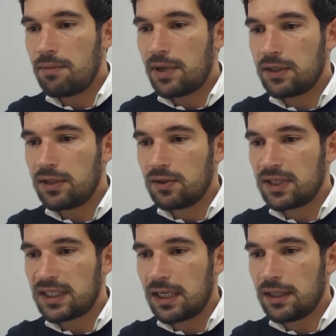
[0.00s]
those
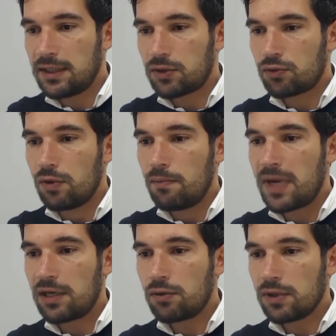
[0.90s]
cells through a
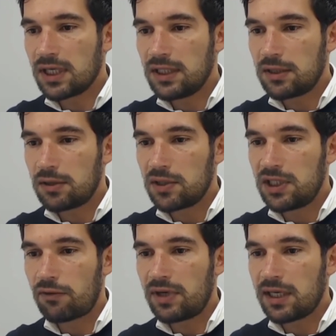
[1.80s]
microcatheter
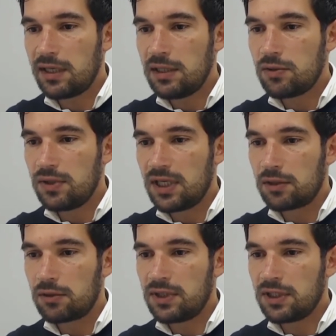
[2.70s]
directly into the
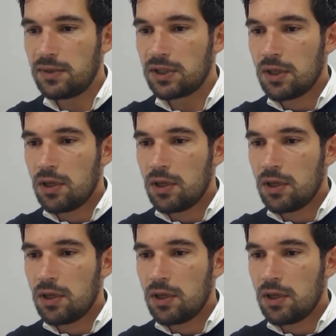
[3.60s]
aneurysms.